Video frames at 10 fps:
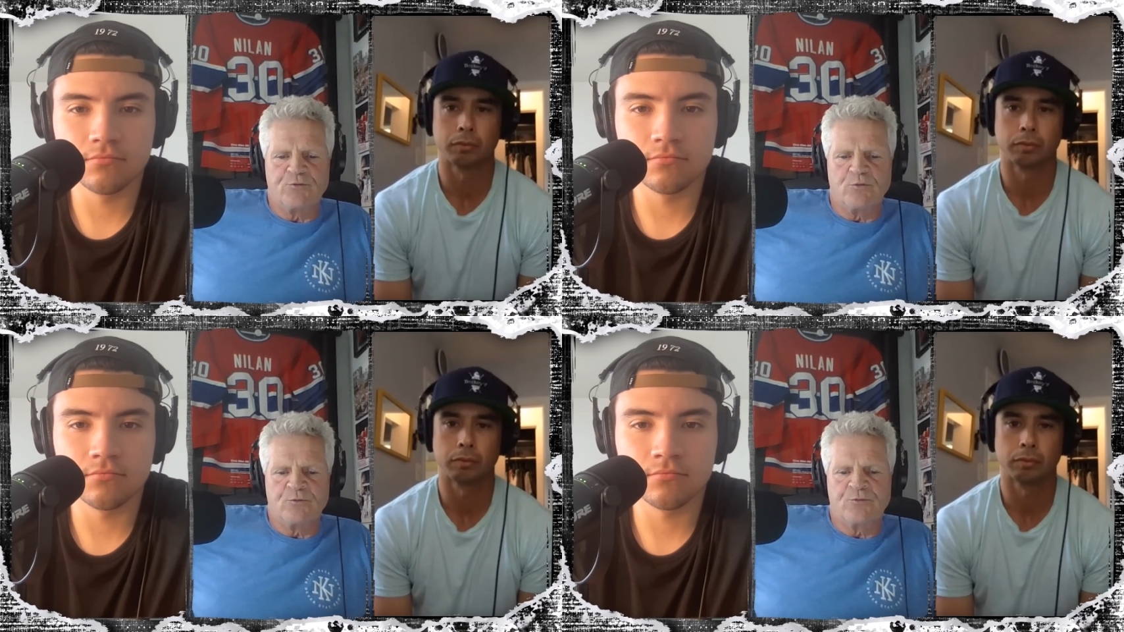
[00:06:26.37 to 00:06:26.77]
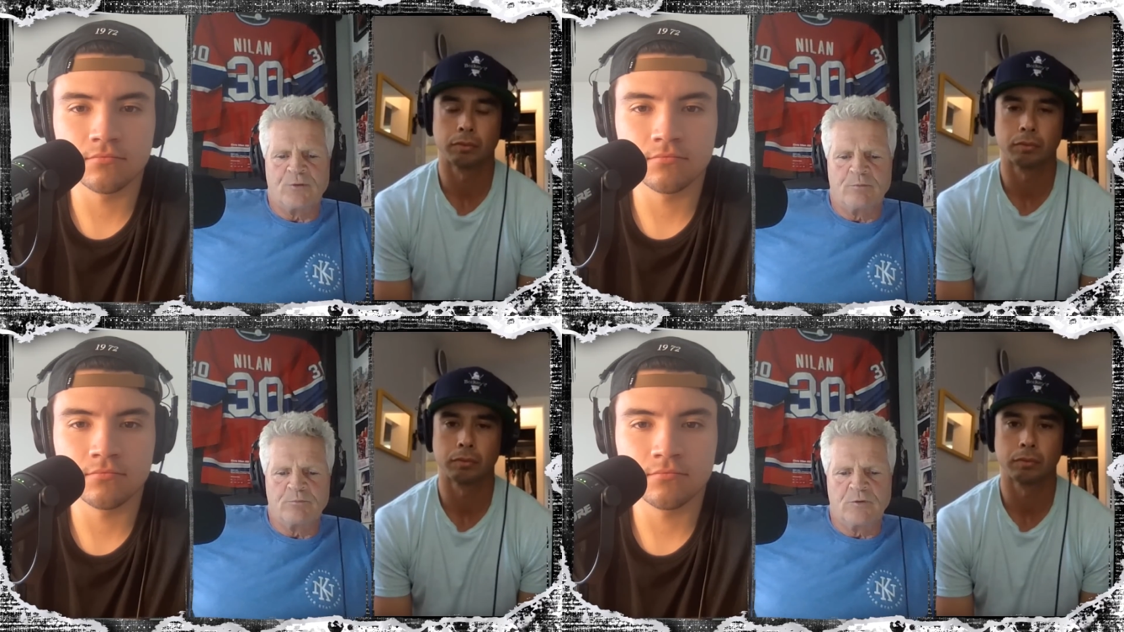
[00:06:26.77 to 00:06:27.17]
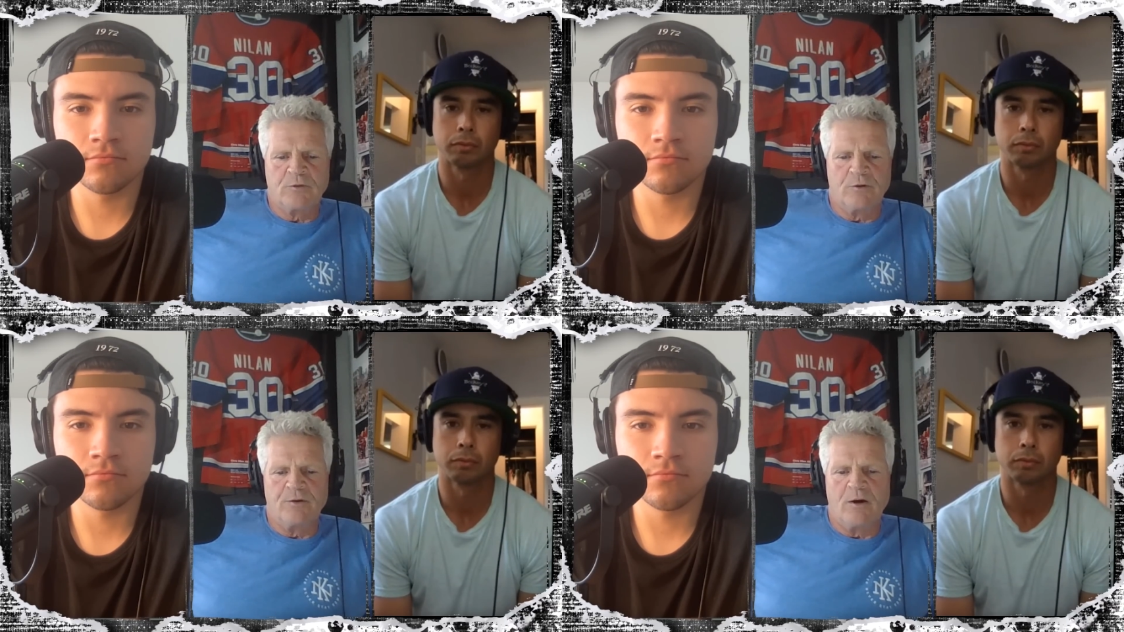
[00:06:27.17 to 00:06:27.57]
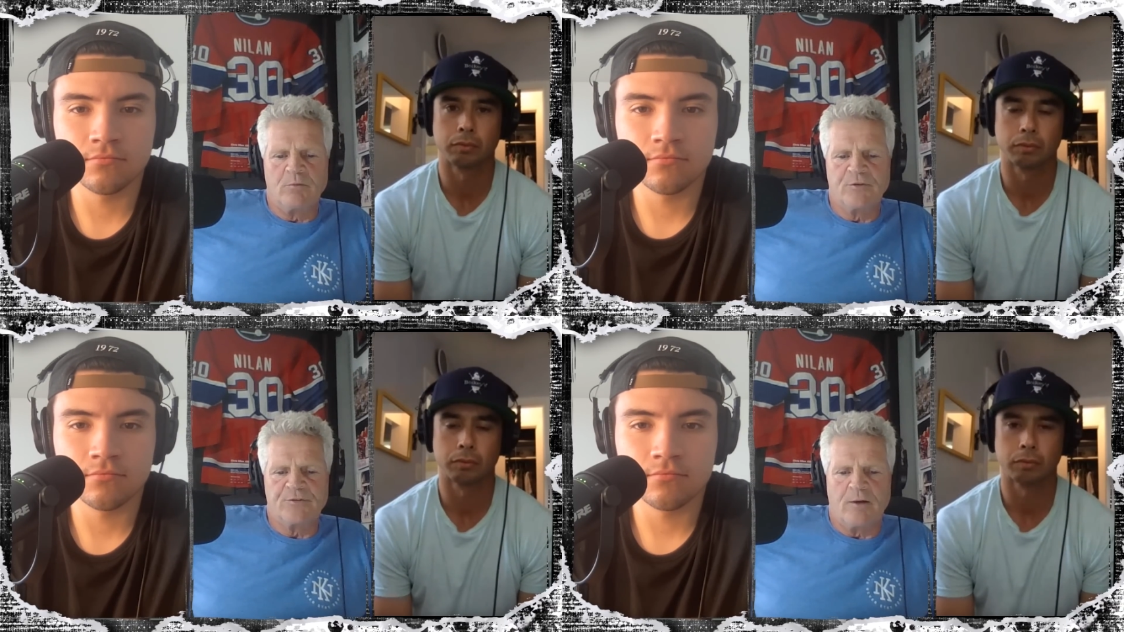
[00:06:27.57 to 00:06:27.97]
Speaker 1: You throw some good
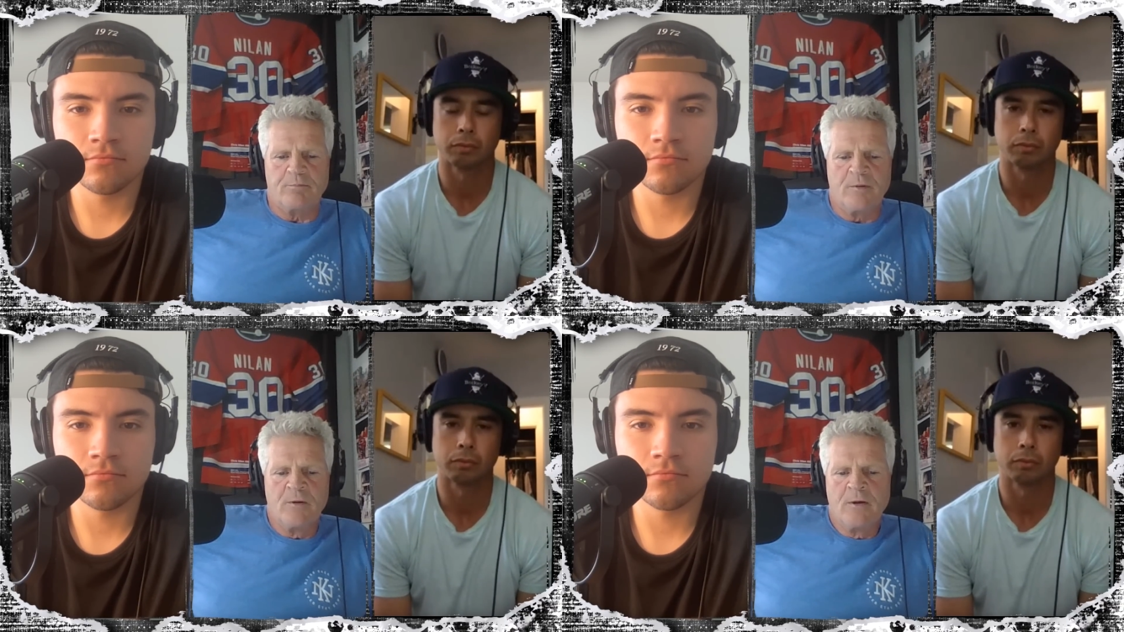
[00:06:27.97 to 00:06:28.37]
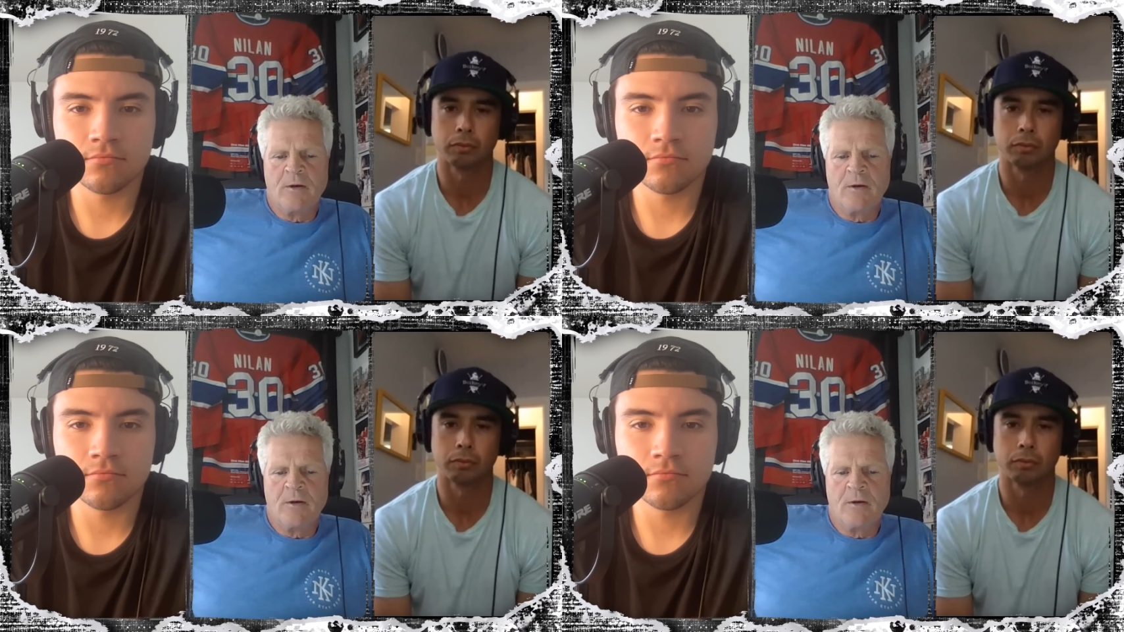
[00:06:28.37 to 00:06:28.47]
numbers up,